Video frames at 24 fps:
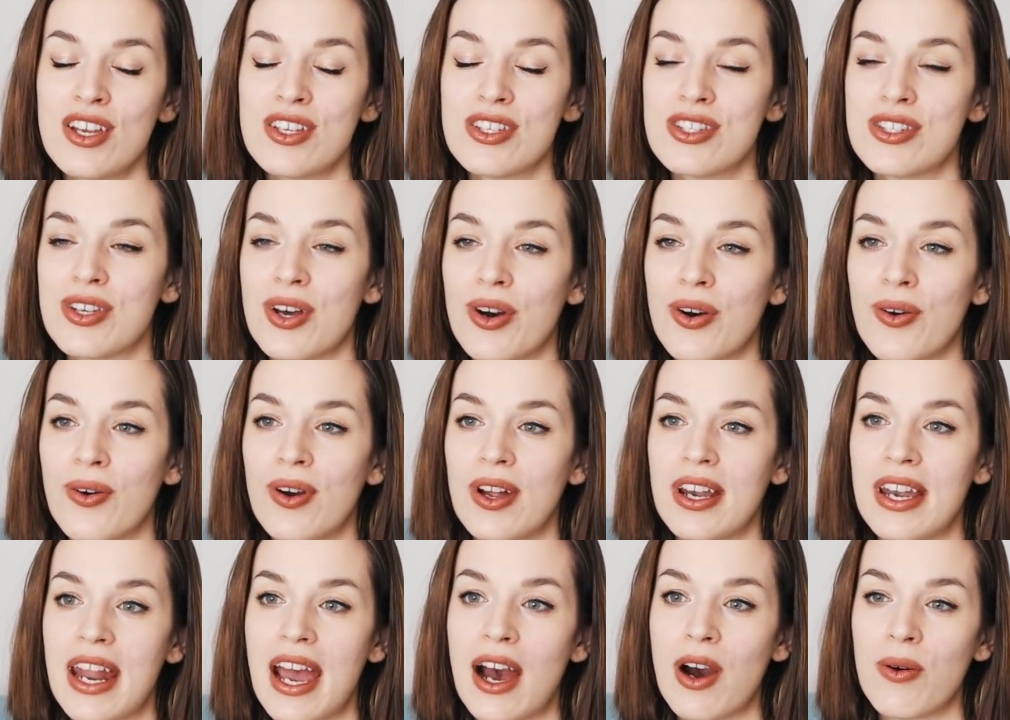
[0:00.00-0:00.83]

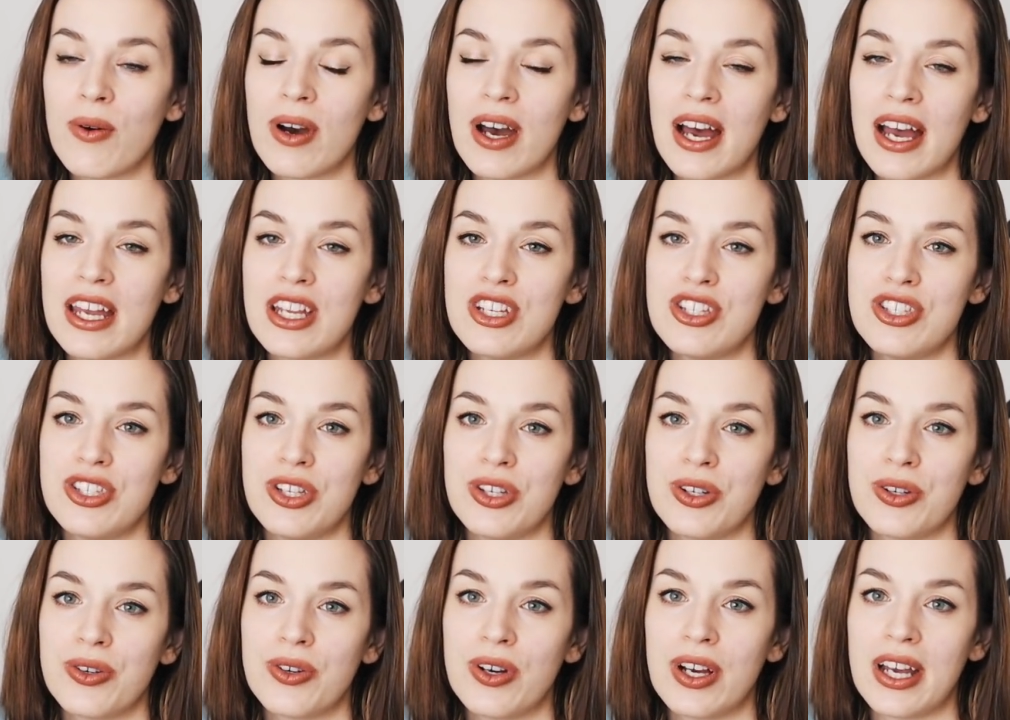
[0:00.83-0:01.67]
So now what I
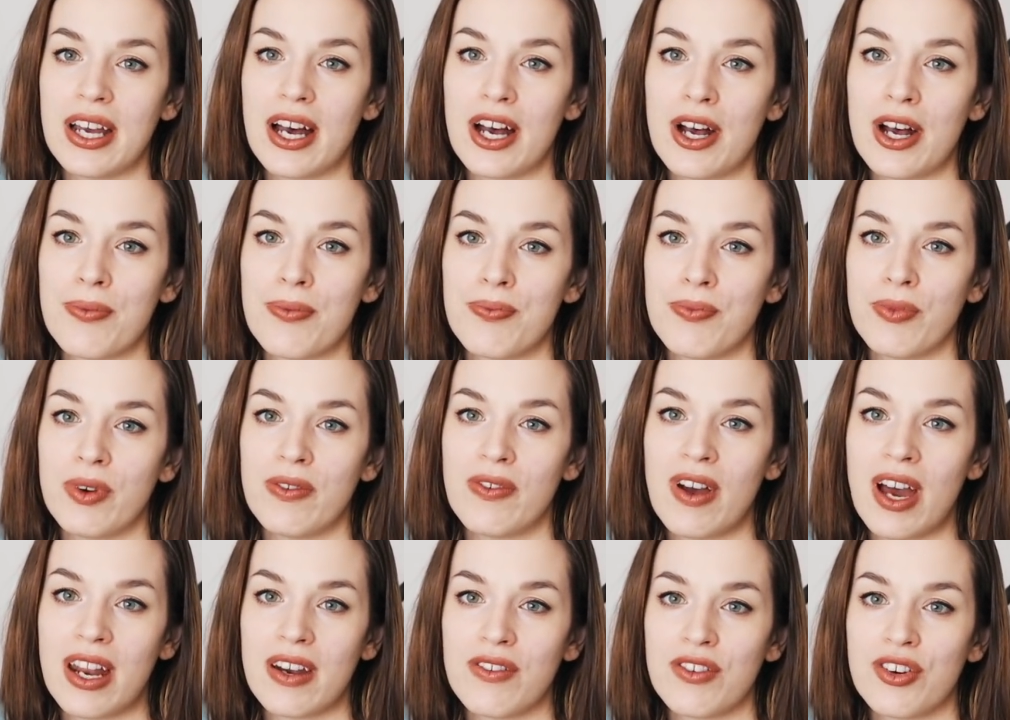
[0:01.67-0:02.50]
do,
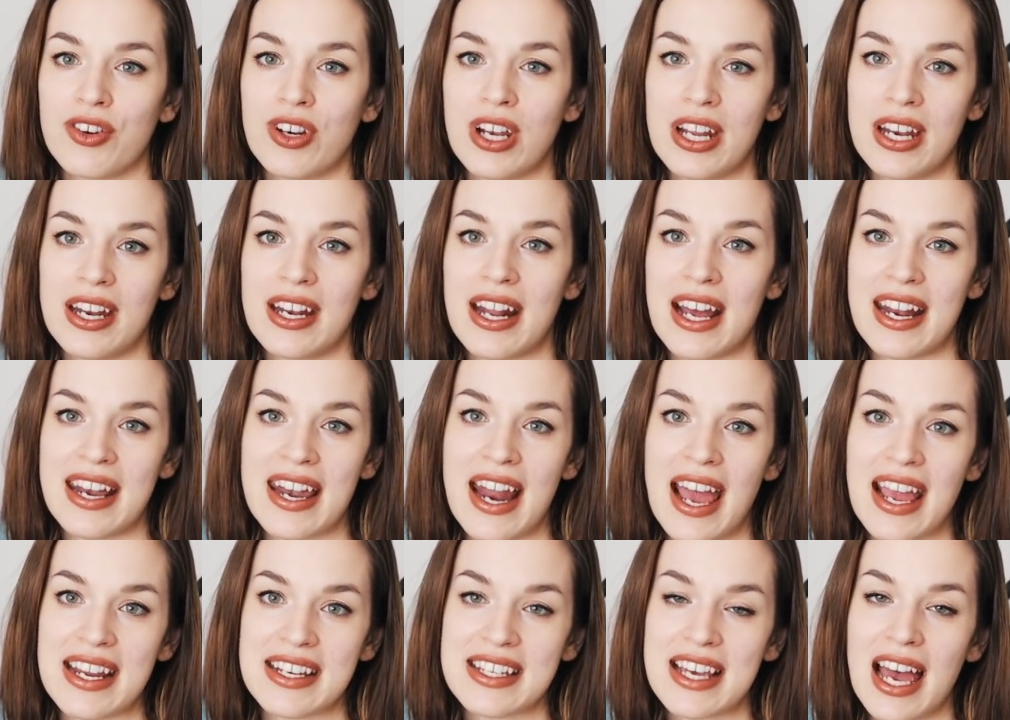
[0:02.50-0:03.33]
we've kind of created a
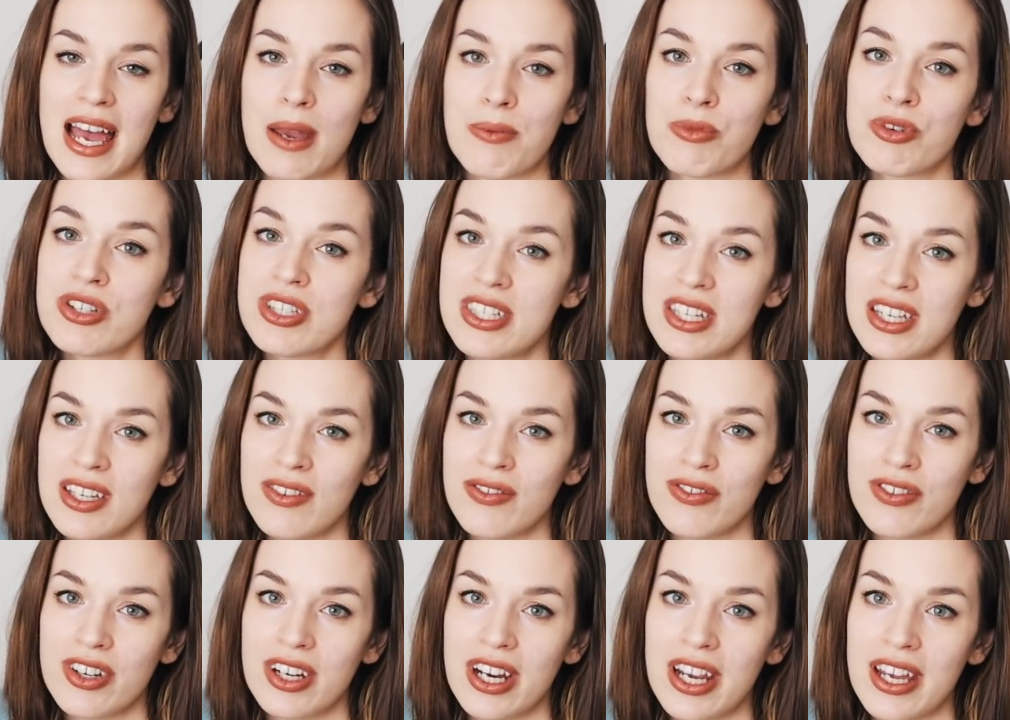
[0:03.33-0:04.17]
nighttime
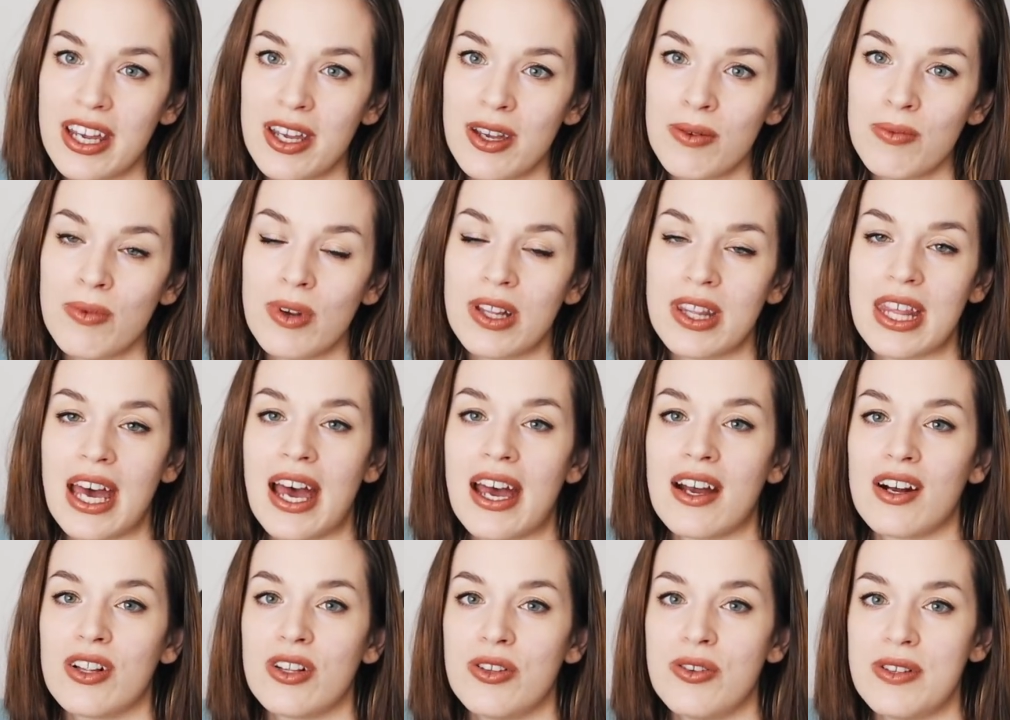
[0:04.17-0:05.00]
routine for him
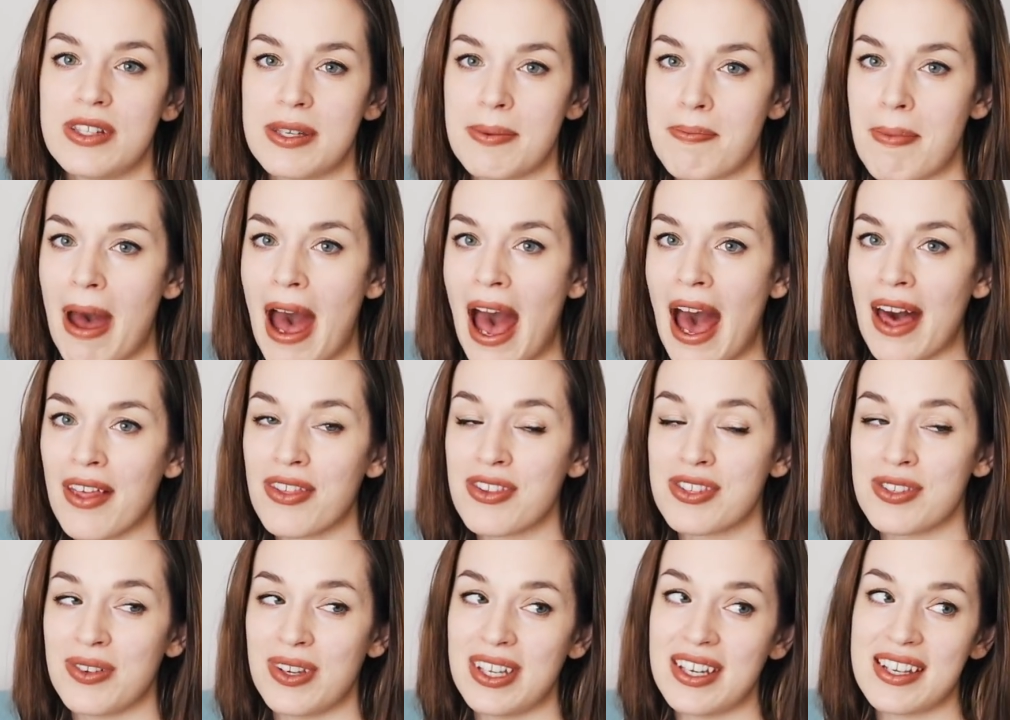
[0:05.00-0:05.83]
that includes a
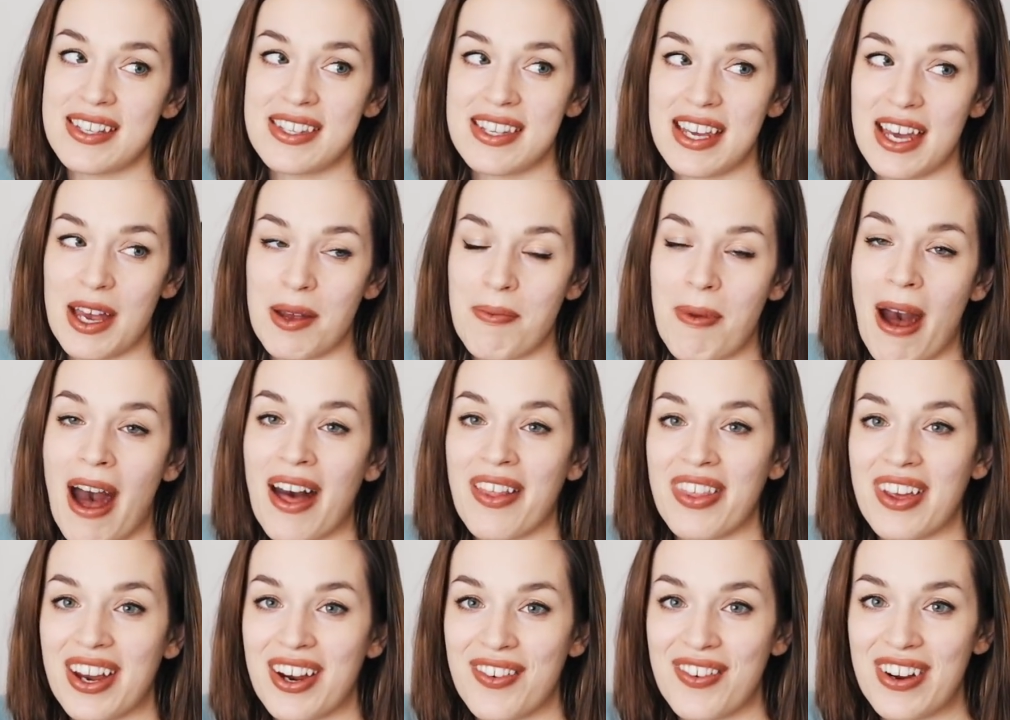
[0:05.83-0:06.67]
bath. So he does get a
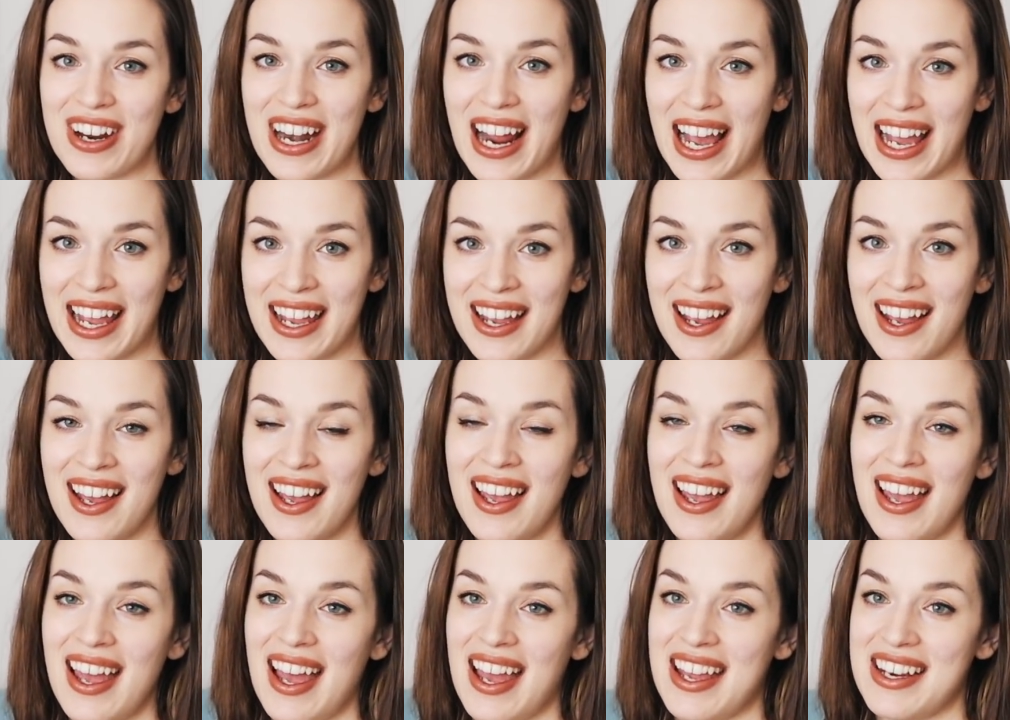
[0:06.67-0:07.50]
bath every night.
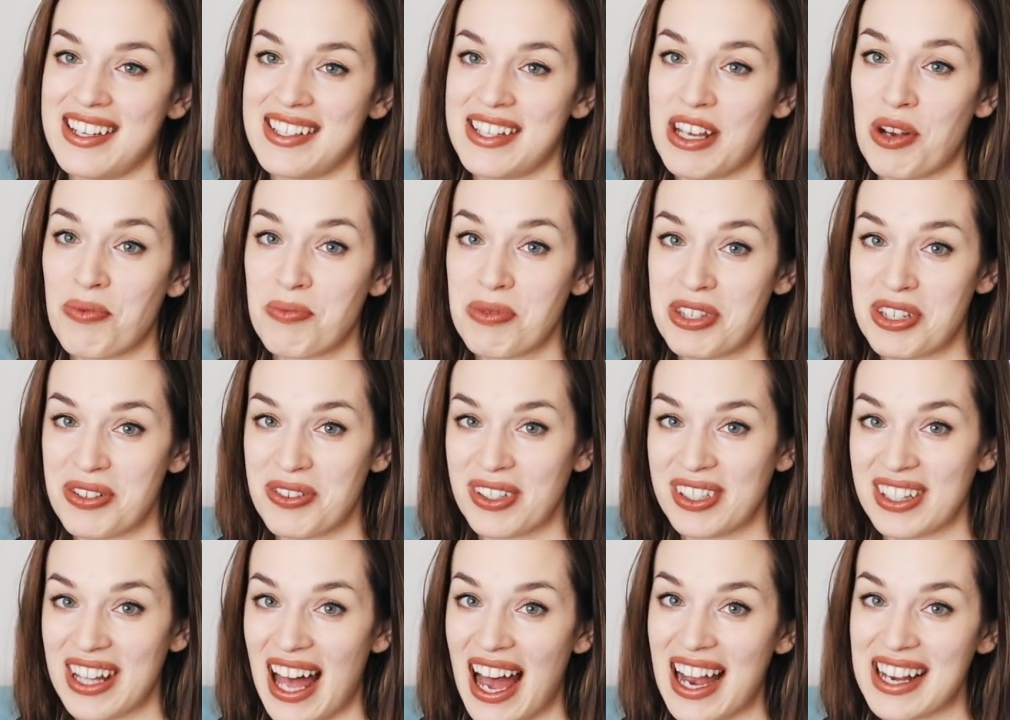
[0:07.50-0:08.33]
It just helps to
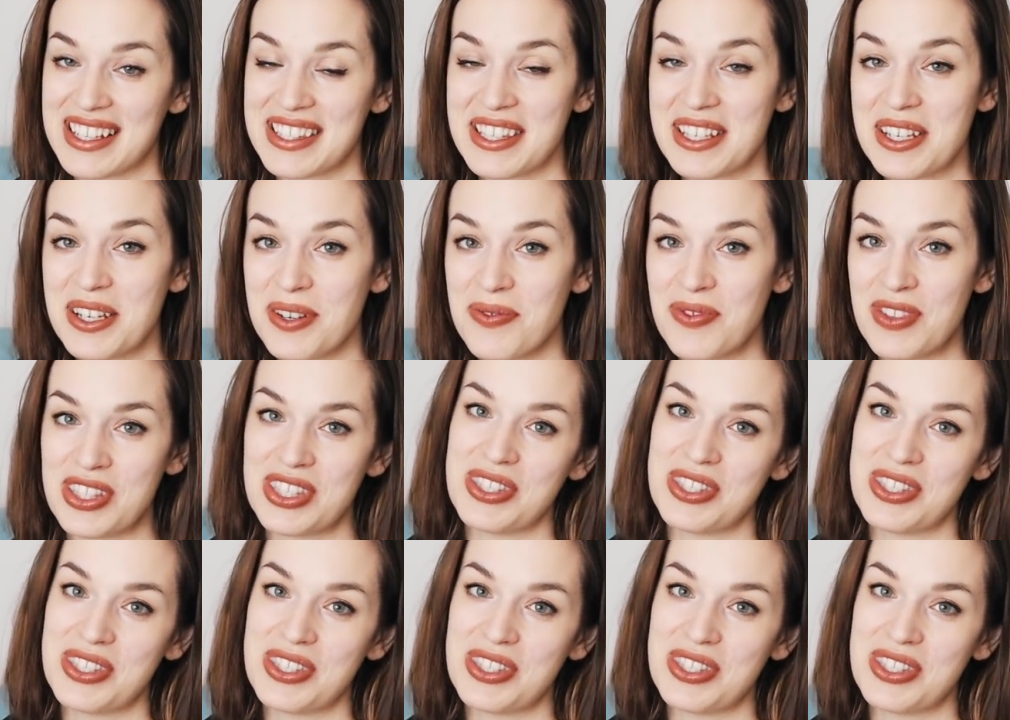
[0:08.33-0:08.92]
relax him and